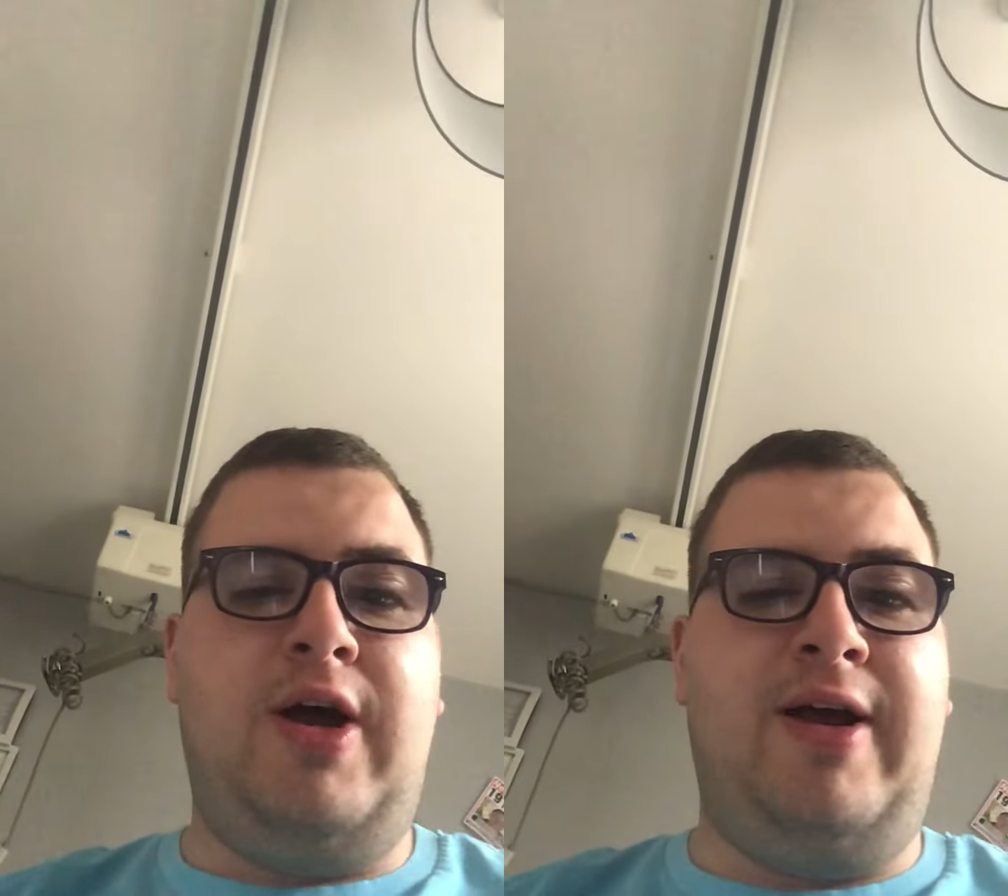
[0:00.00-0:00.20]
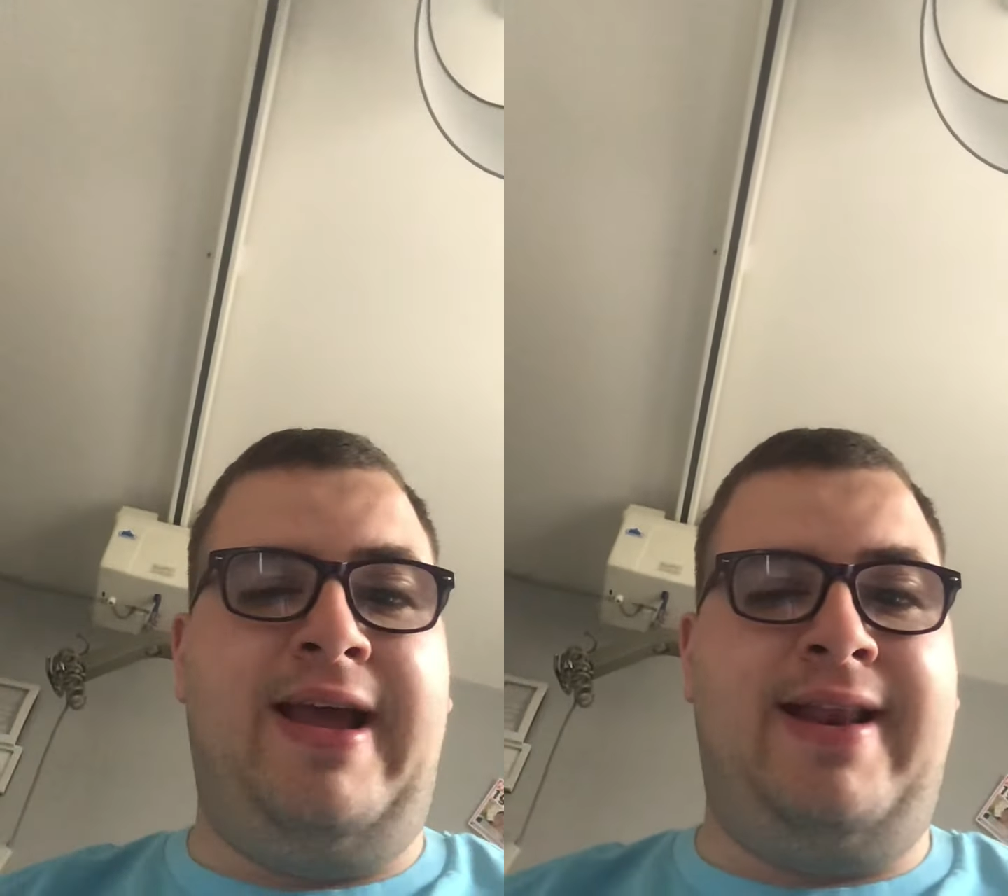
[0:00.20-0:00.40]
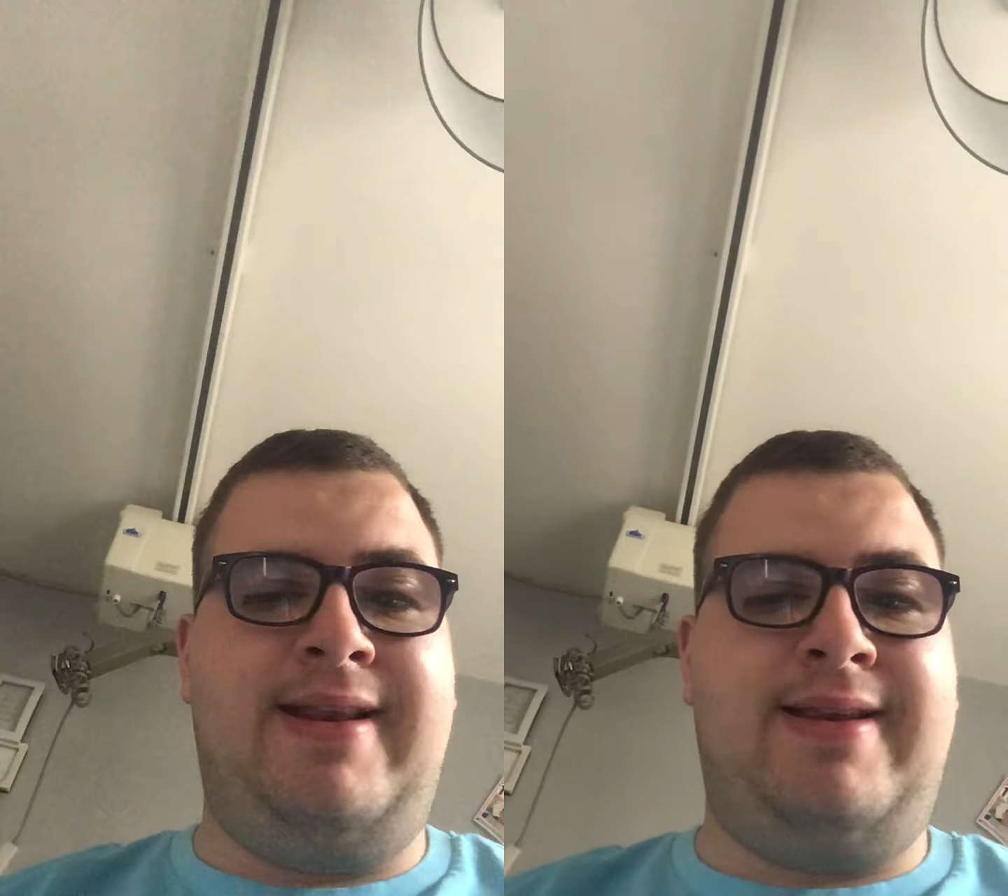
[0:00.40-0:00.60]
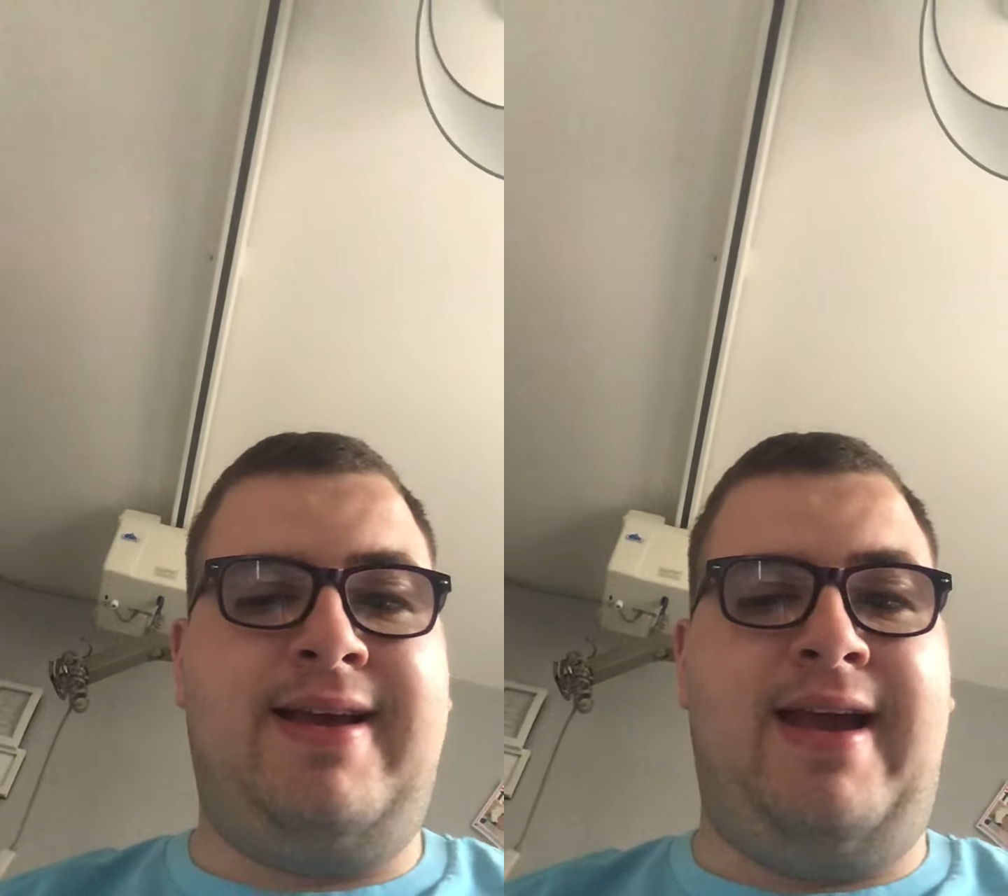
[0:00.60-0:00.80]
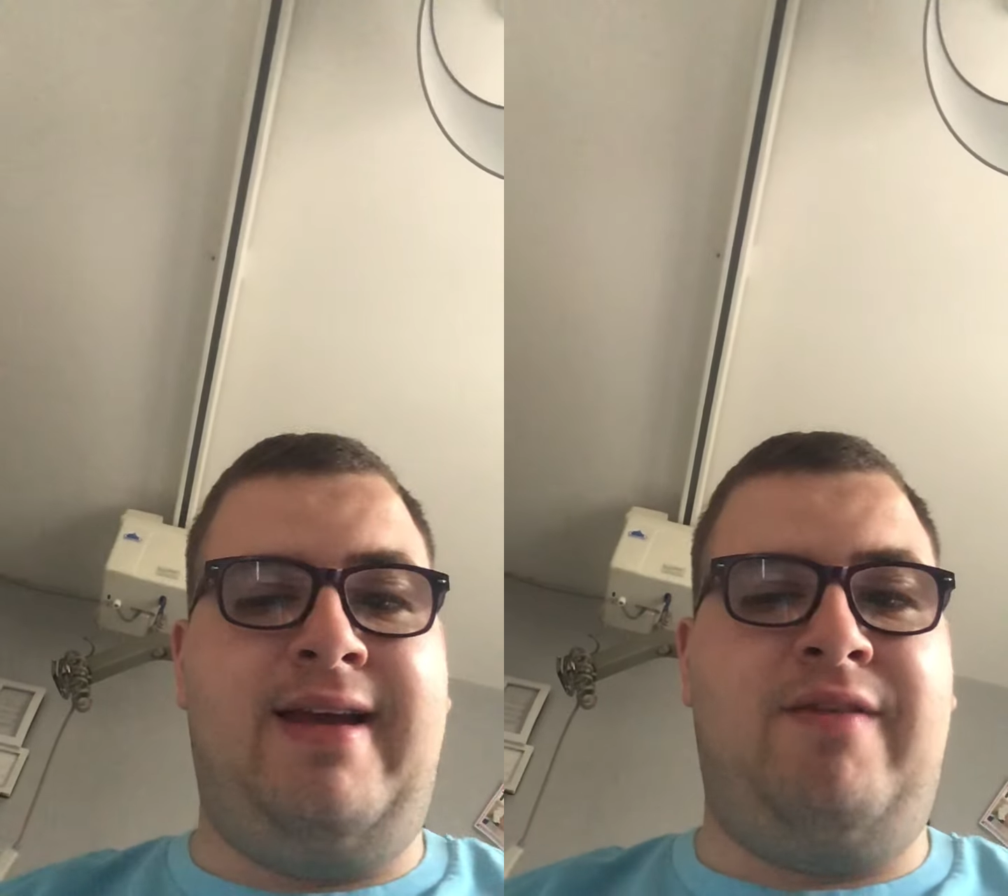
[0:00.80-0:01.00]
and
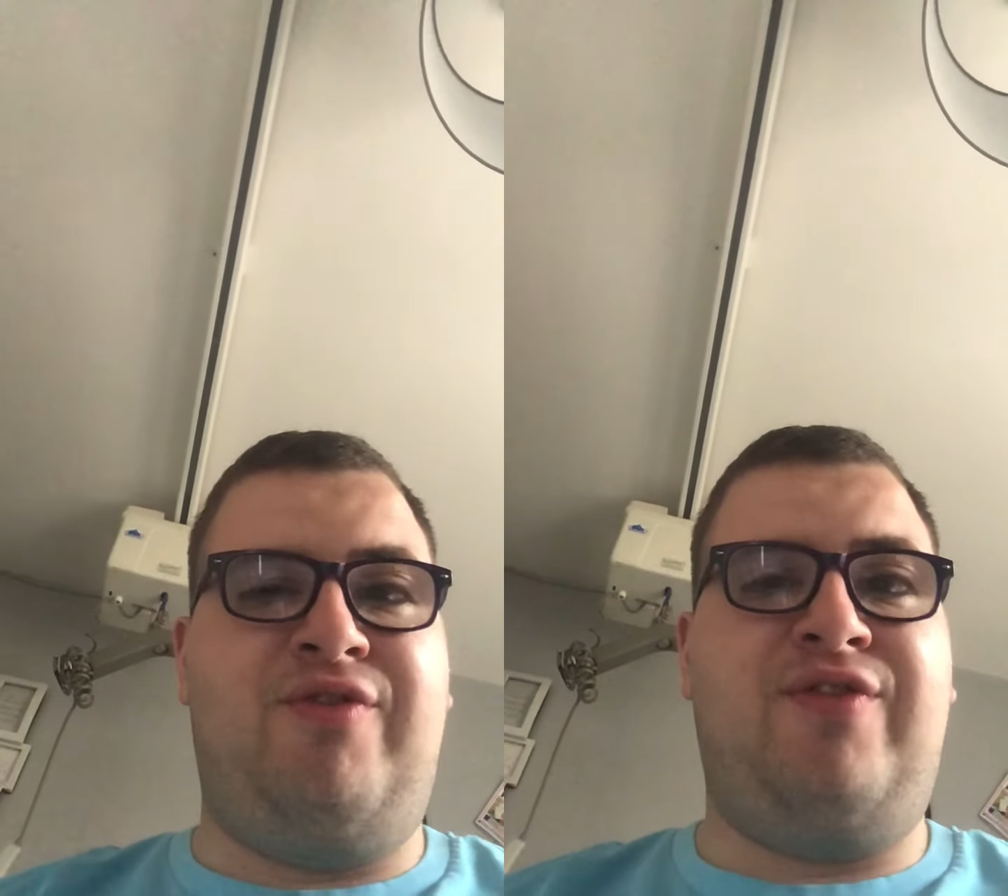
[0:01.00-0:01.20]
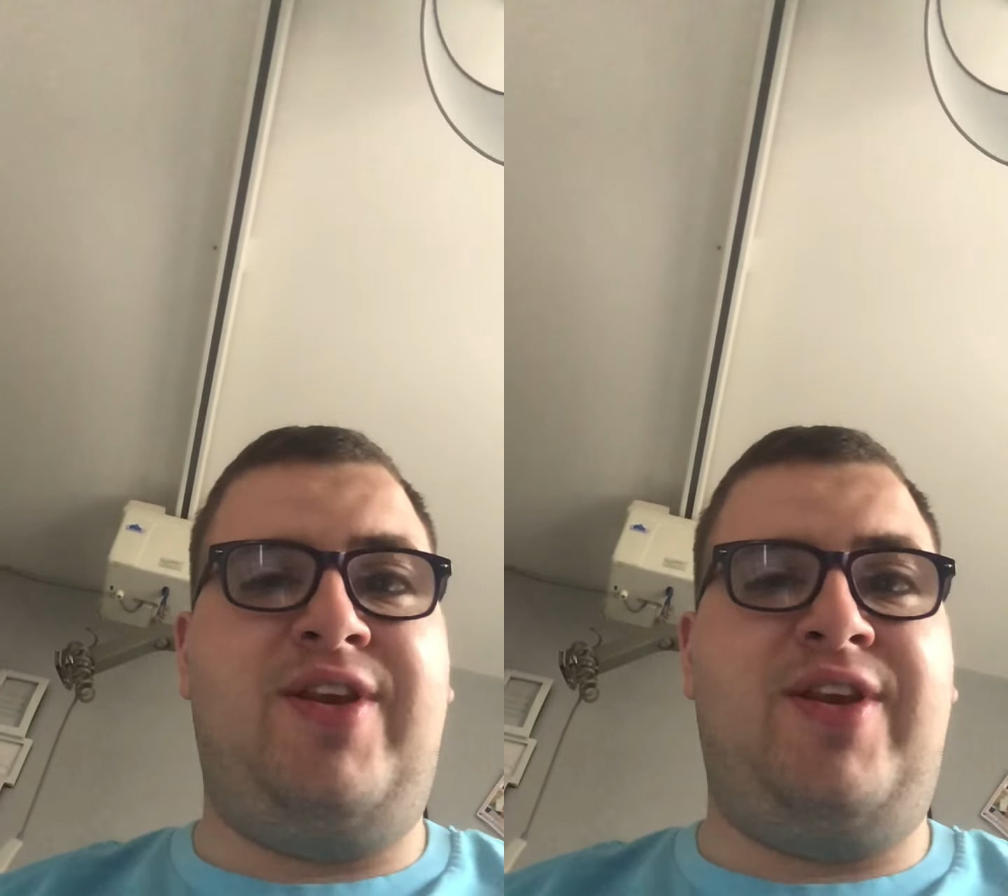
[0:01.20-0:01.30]
gave